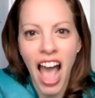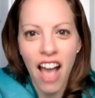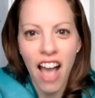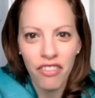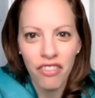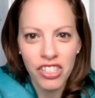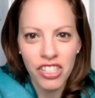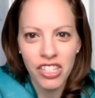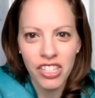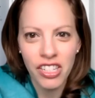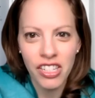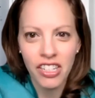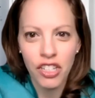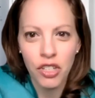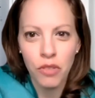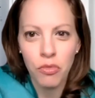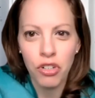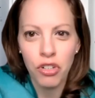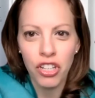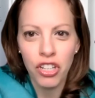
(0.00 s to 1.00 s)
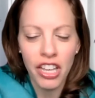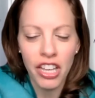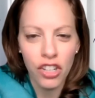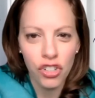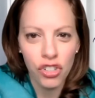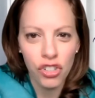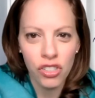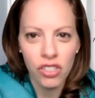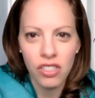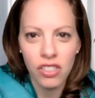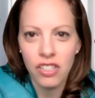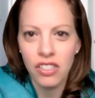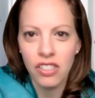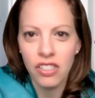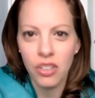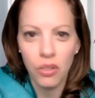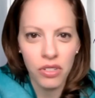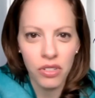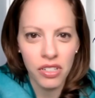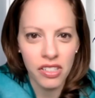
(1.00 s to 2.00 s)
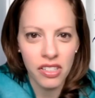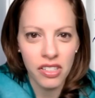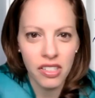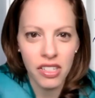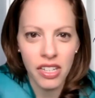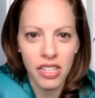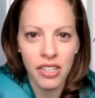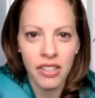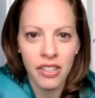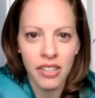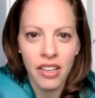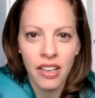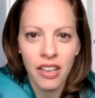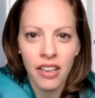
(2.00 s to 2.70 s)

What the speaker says: advocacy communications consultancy.